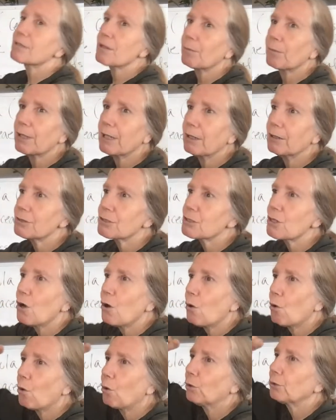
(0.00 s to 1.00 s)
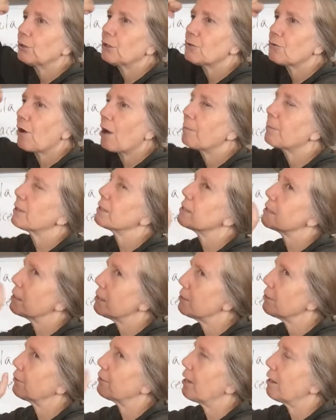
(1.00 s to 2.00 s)
someone else hold the dropper. It's
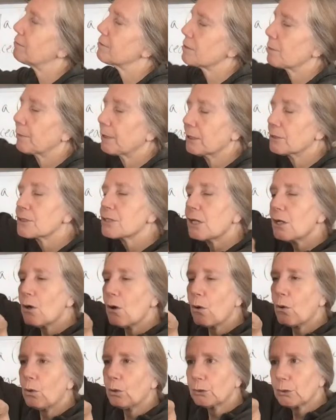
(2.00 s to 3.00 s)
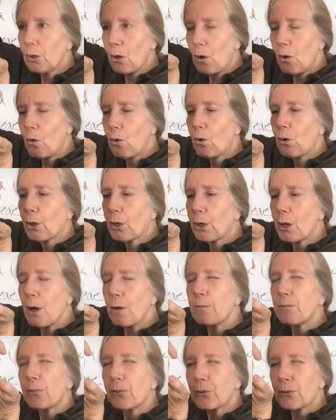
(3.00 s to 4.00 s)
easier to have someone else hold, or
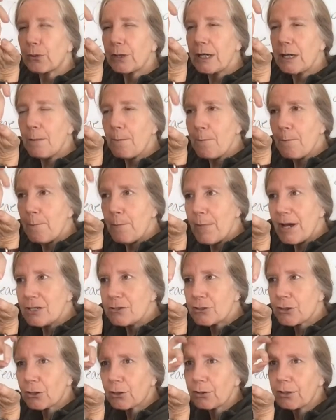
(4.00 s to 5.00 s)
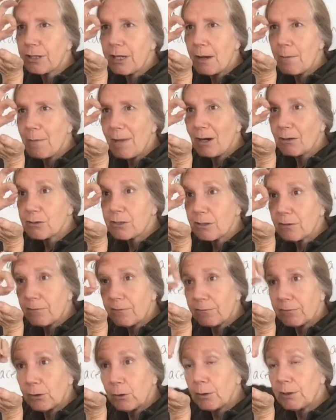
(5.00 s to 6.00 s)
pre-measure the amount of
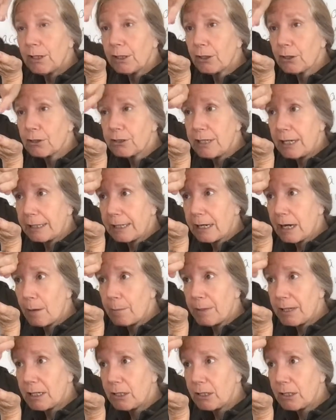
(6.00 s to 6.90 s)
fluid that you're taking up